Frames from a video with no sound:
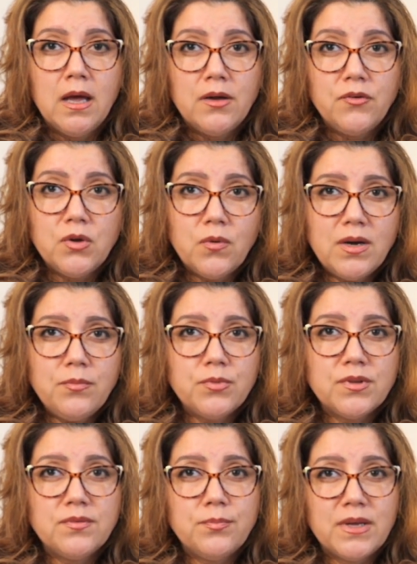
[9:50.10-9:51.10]

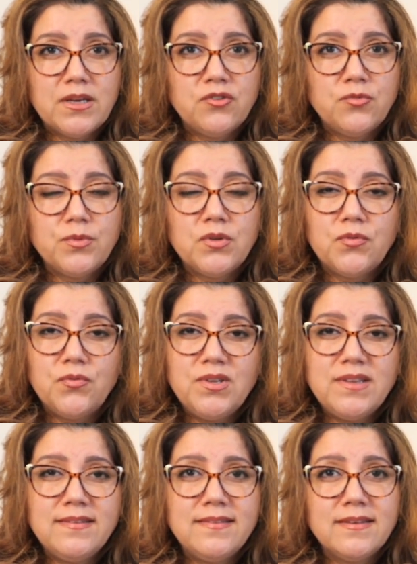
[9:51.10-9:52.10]
Requirements management
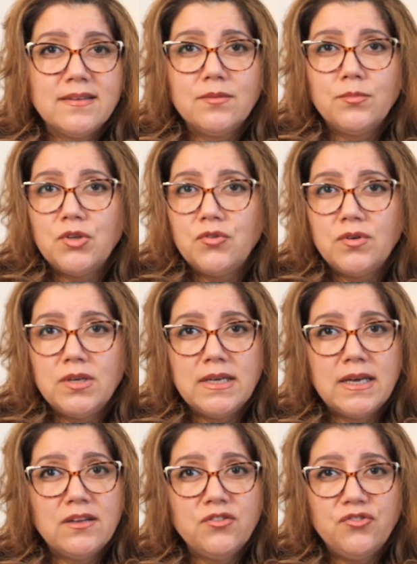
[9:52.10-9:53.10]
feeds telemetry
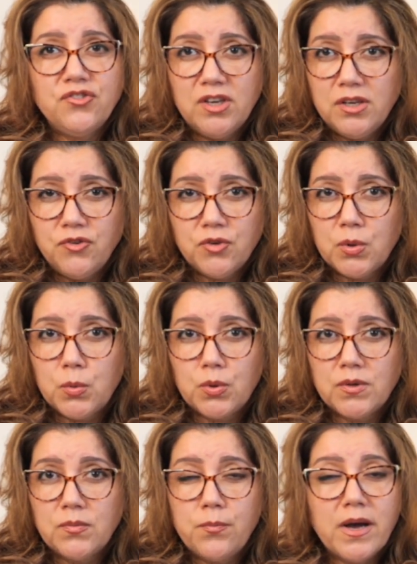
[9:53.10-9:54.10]
and change
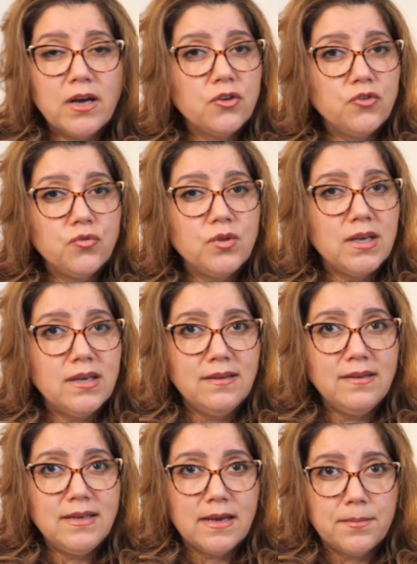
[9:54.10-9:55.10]
requests back to the
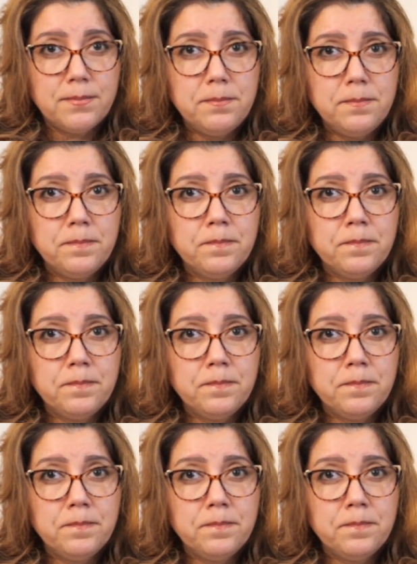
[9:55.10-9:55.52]
ADM.